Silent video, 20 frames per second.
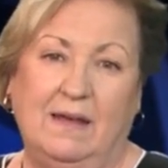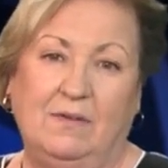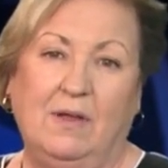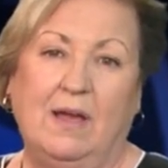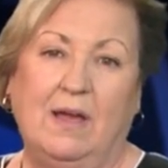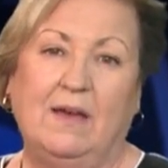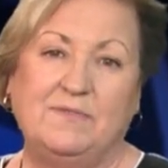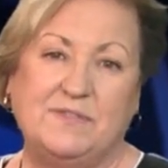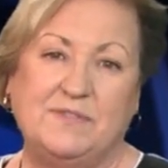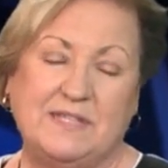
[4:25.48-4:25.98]
And
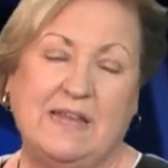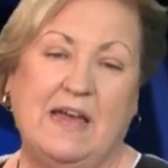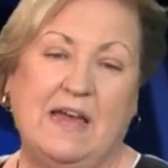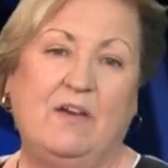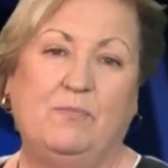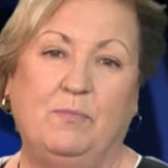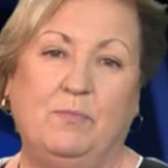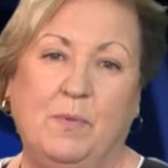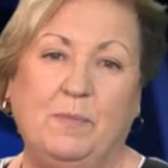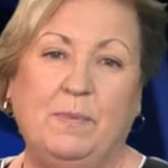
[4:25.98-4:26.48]
you have
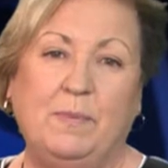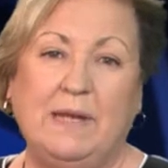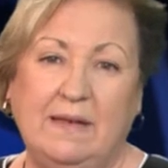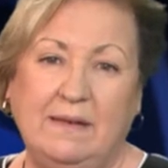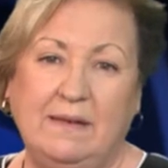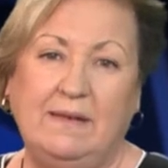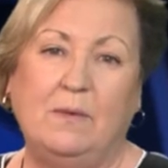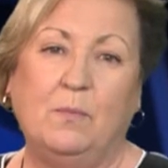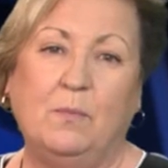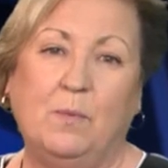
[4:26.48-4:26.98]
staff
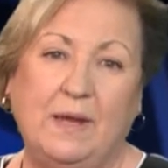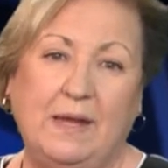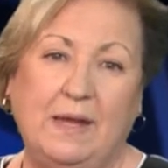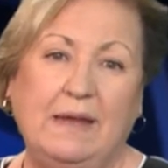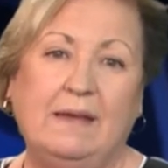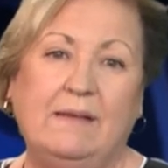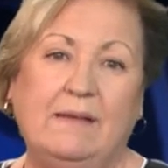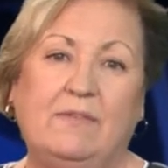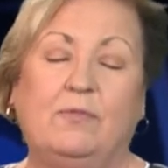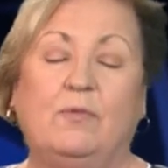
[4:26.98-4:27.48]
mobility
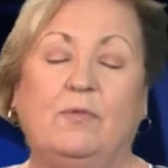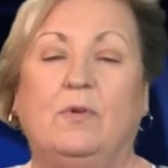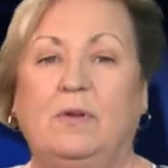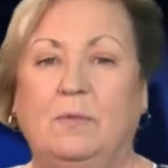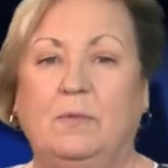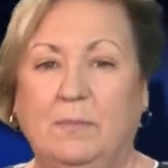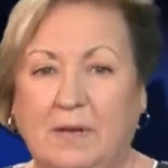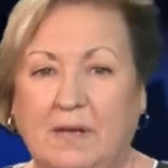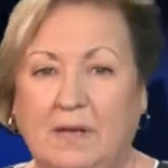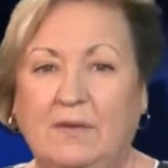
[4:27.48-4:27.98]
weeks for
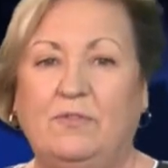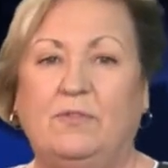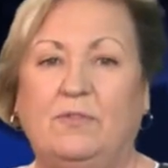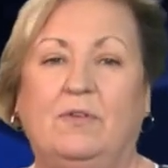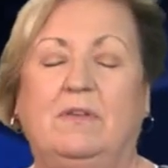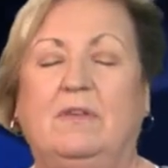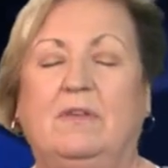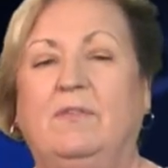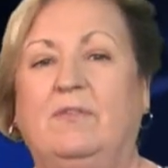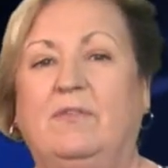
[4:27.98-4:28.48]

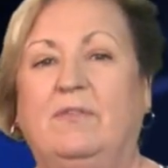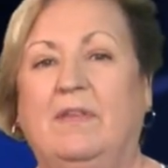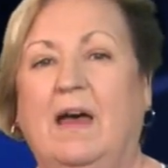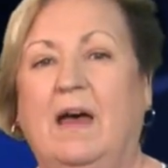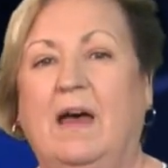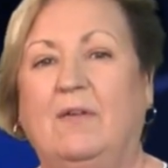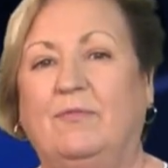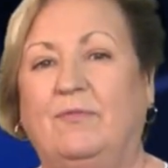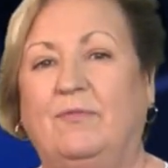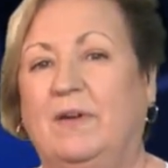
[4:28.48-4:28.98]
administrative
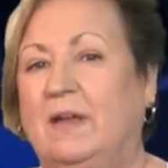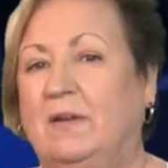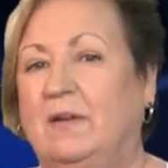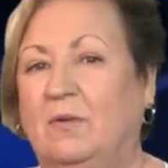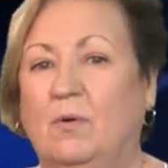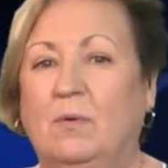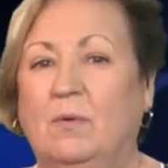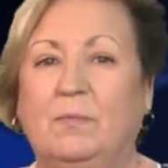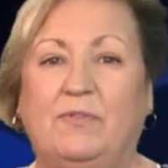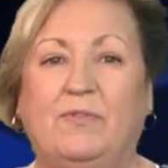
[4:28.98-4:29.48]
staff
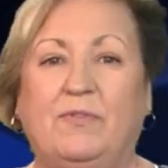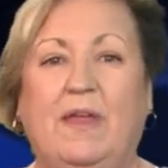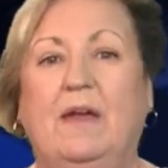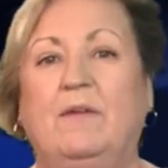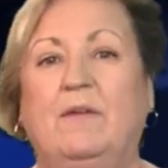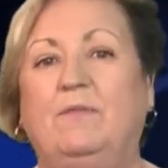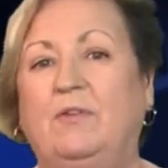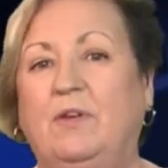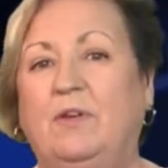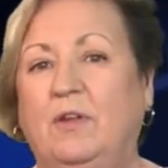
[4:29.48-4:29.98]
at almost
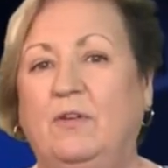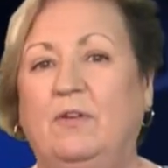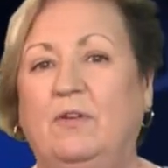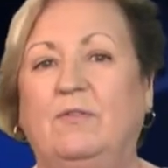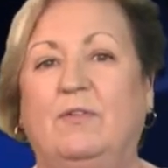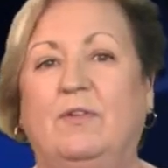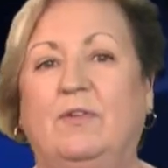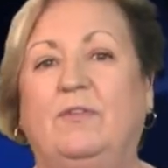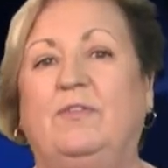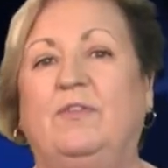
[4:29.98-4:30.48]
every
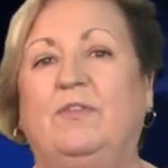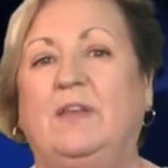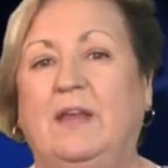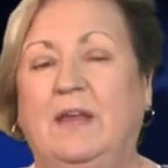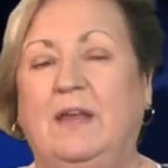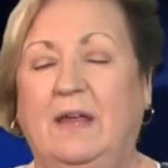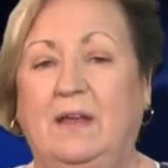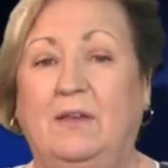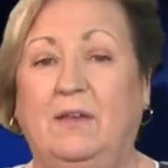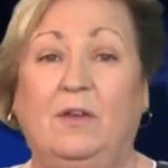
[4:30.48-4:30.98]

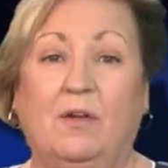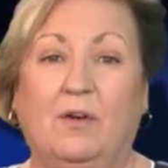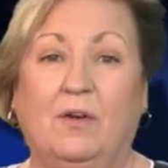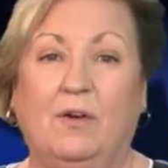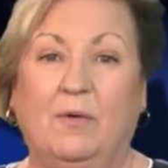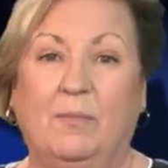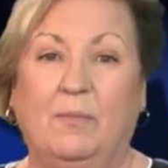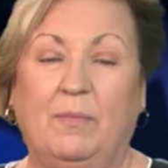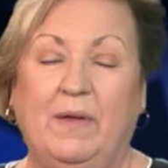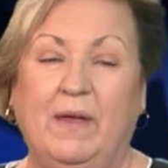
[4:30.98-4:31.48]
university in
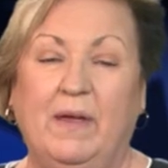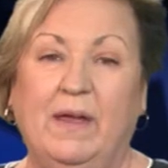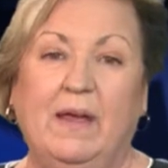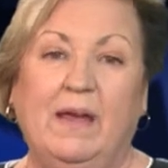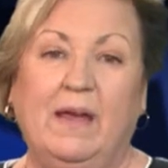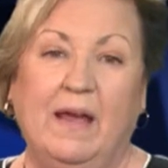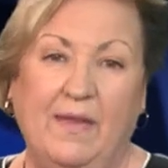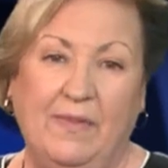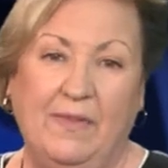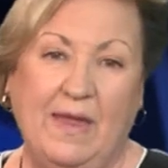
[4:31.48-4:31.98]
Europe.
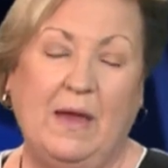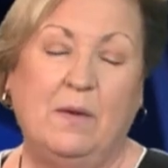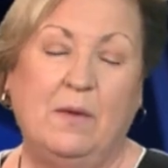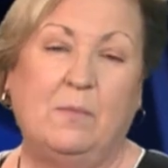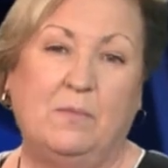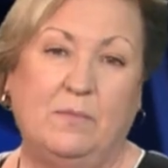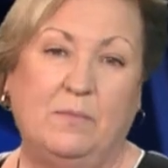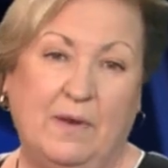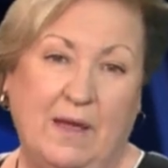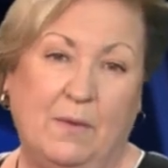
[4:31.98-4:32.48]
And
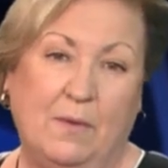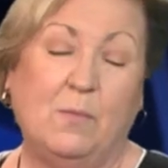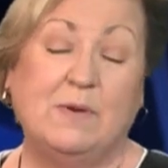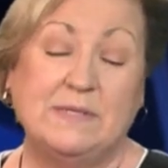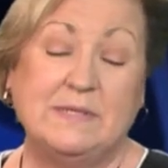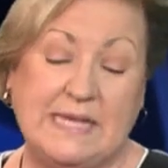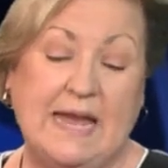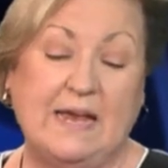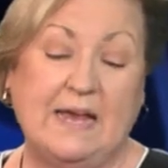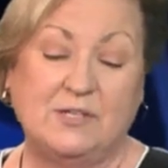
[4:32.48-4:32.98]
that
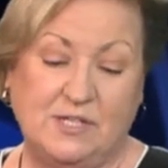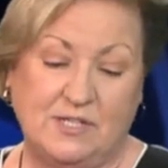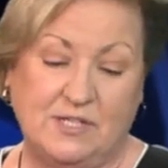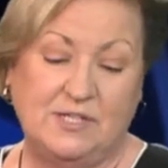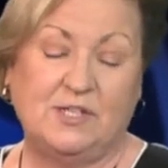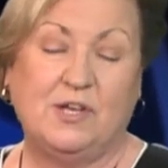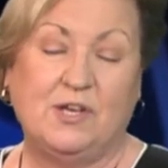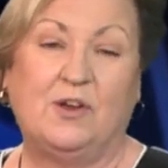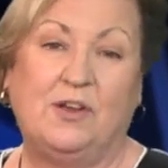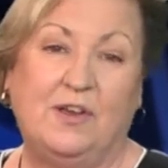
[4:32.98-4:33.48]
was actually
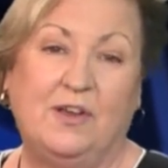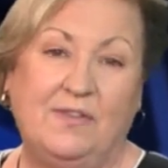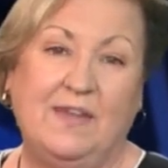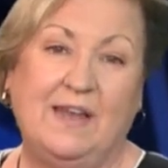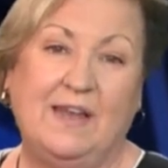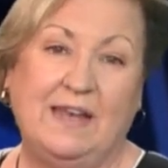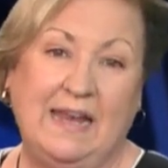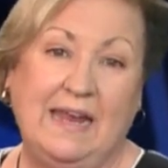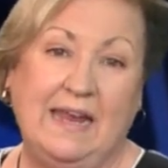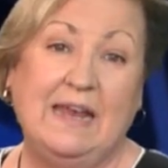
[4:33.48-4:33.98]
started
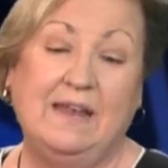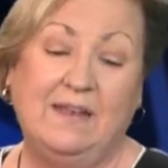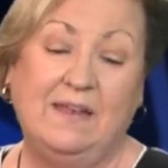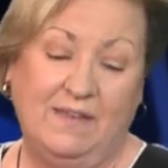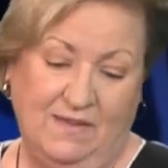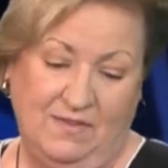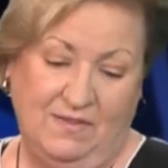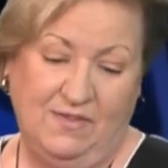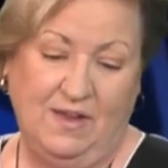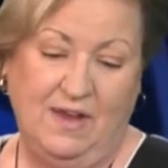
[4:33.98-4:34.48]
then
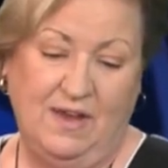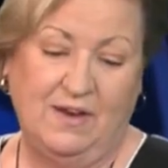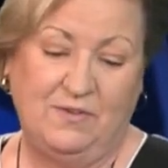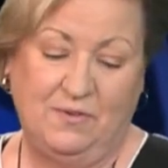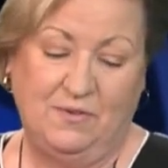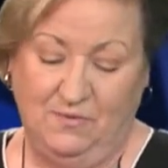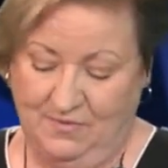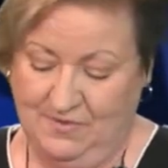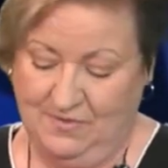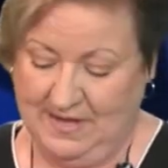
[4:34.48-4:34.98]
in the year
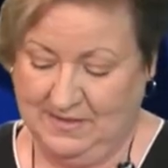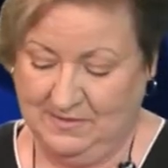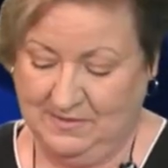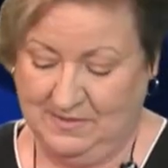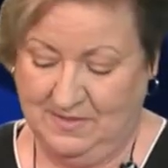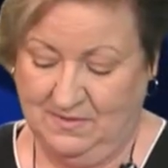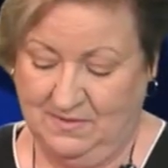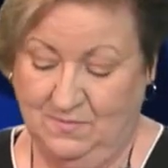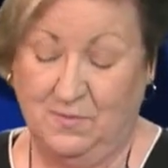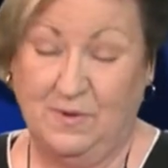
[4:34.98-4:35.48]

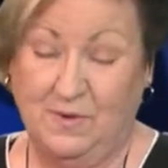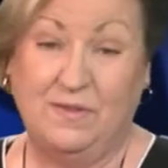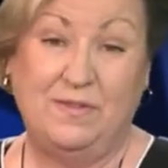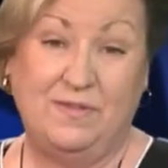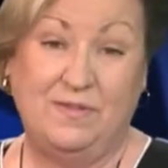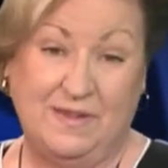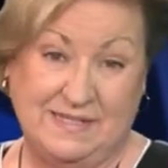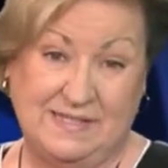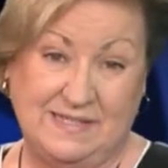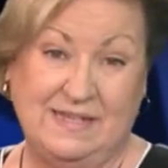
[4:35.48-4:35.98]
2000
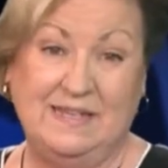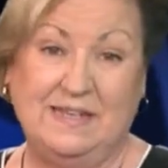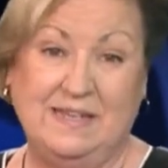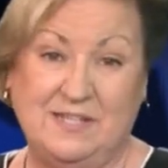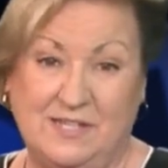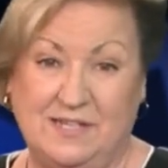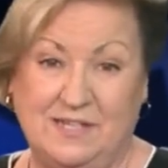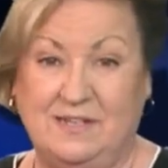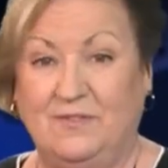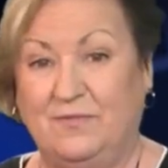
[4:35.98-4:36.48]
with this
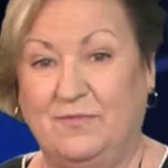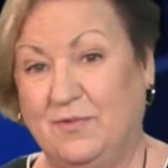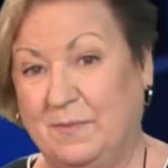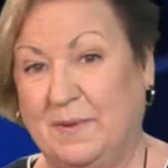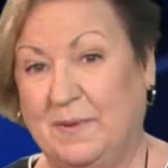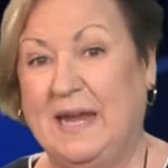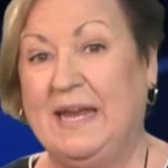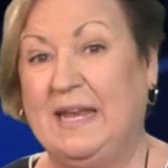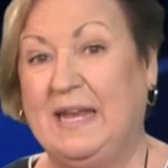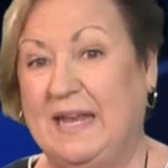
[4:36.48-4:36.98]
initiative
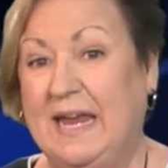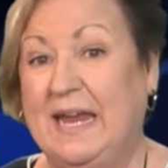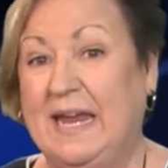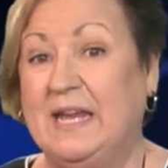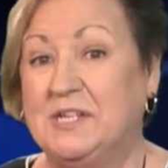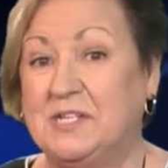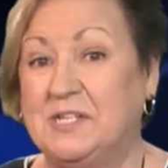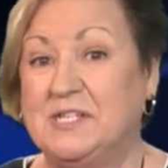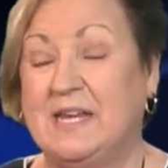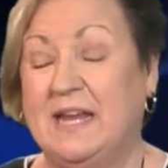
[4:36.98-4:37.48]
from
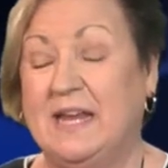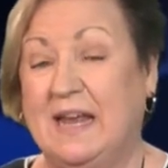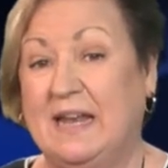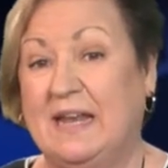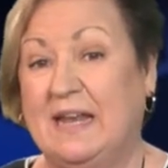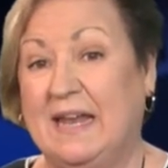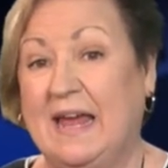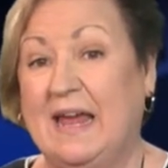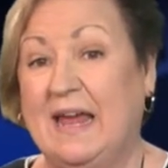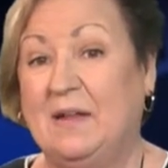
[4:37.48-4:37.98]
KTH
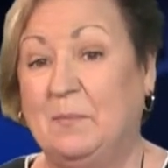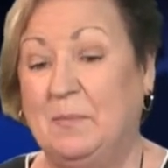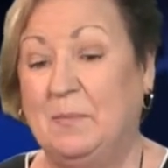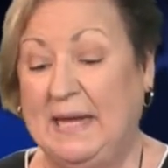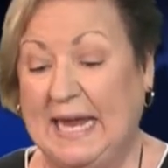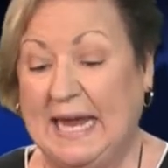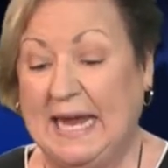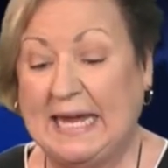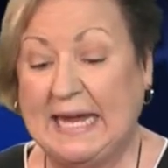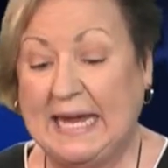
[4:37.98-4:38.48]
and, and
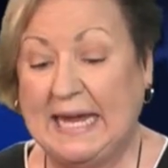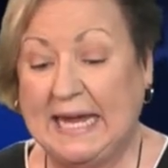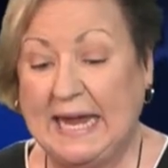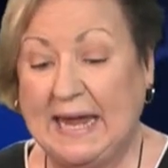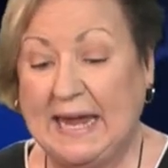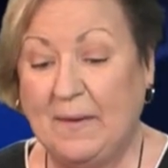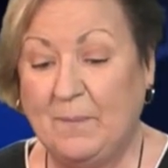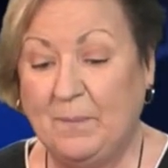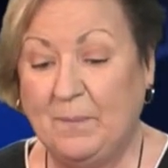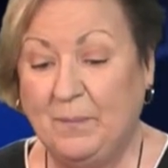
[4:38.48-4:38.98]

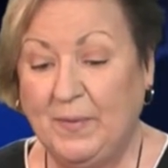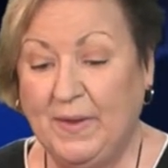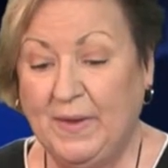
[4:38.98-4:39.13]
Blekinge.